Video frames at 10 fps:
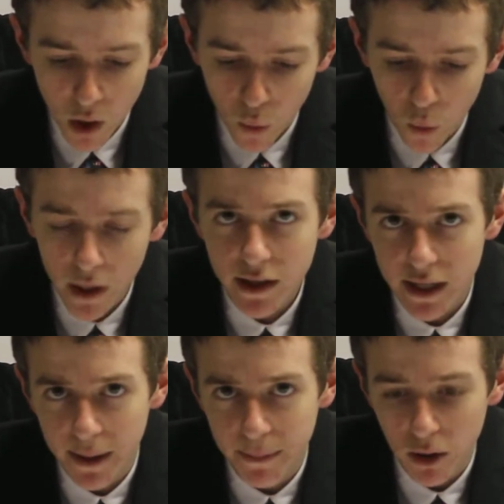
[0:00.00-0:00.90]
One
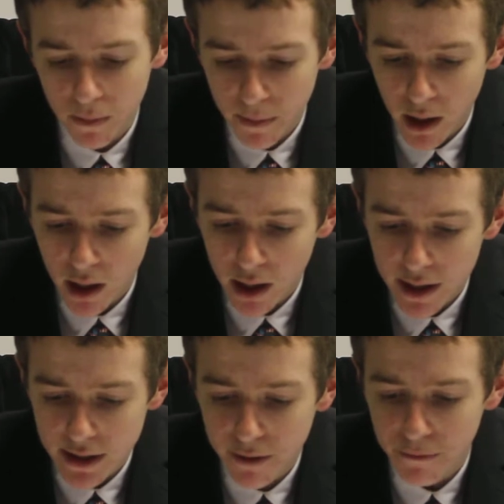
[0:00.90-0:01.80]
example
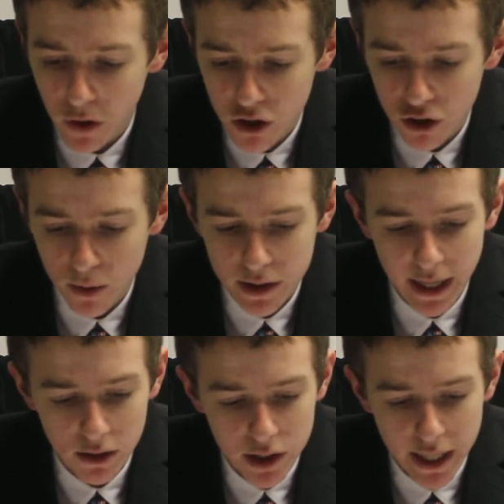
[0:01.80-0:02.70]
is that Fraser was an
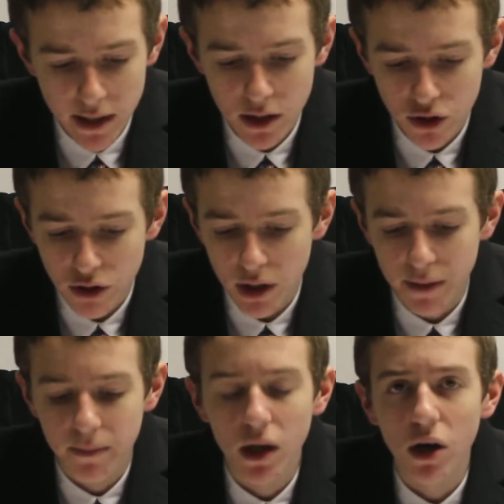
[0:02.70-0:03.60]
outstanding
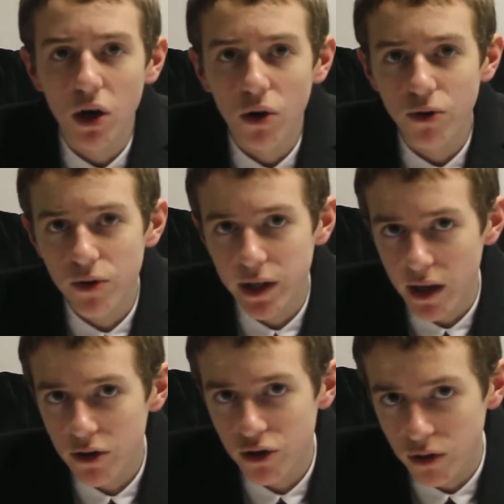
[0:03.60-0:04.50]
student who knew the
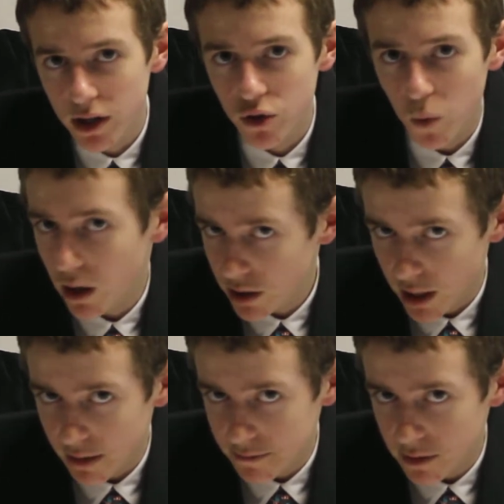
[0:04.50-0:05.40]
other students well
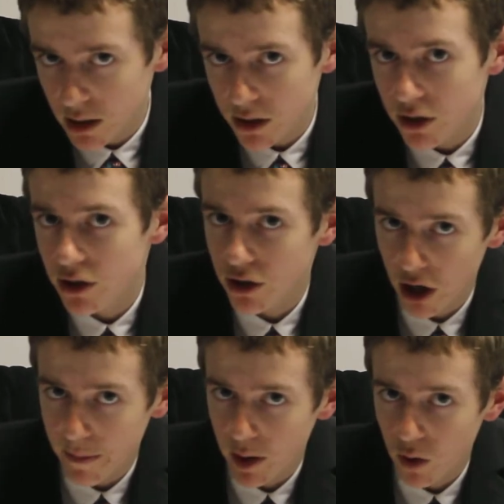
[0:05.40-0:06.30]
enough to
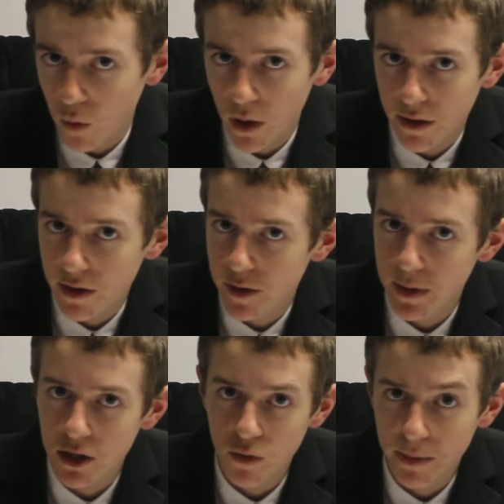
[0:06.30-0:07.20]
determine whether the
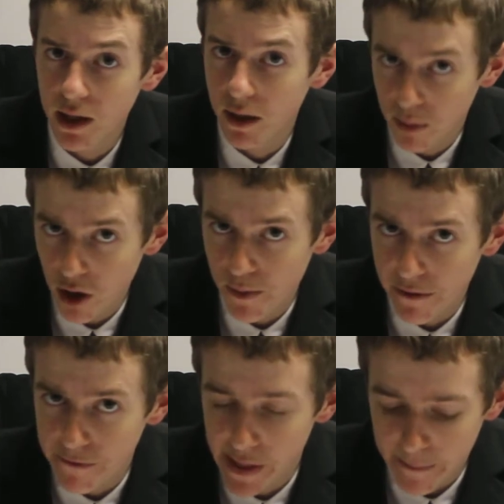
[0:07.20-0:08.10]
speech would be
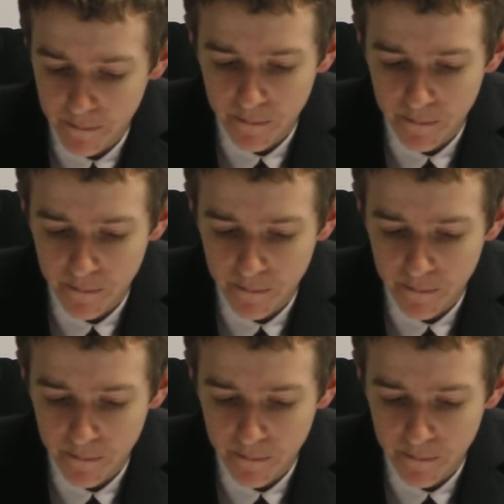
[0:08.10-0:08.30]
inappropriate for them.